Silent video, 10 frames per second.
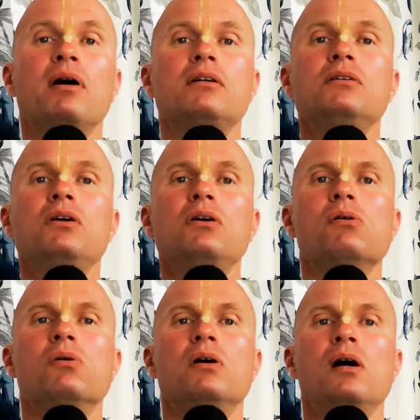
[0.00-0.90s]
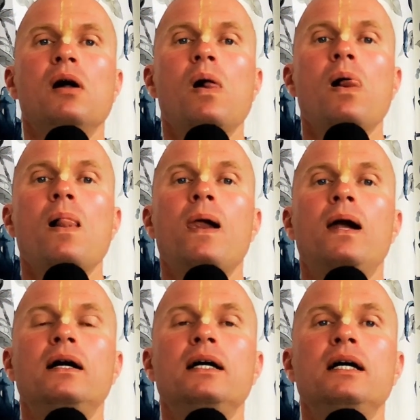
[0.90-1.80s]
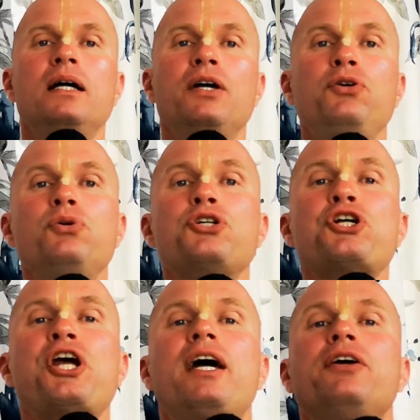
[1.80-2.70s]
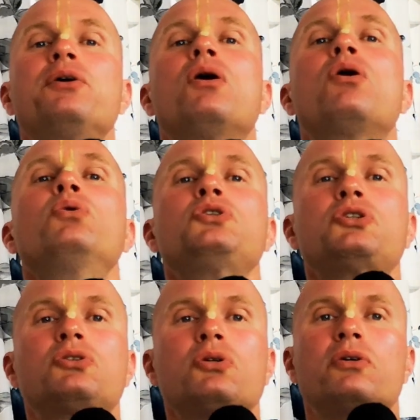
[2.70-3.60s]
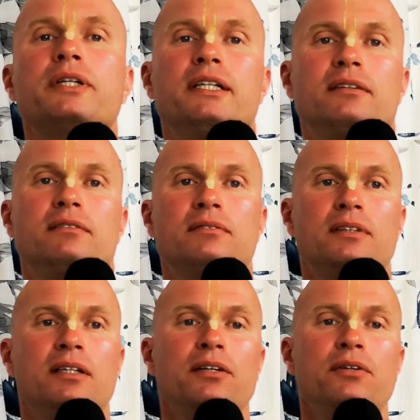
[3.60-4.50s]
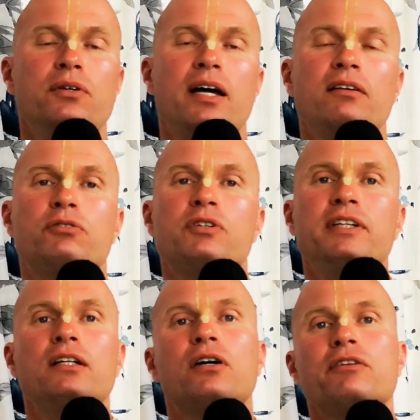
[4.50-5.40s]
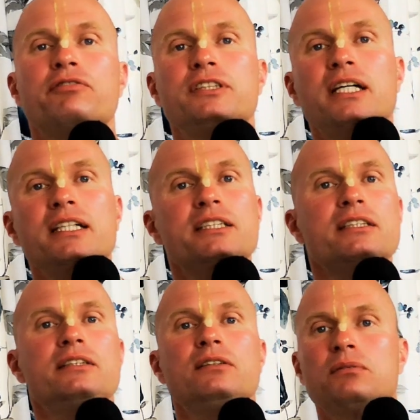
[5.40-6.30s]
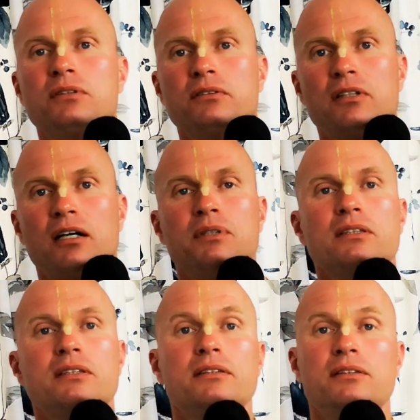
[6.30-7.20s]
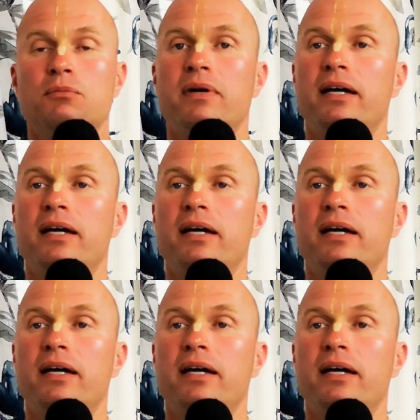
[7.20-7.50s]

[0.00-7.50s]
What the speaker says: But no. You share your own story. You can reveal confidentially your troubles.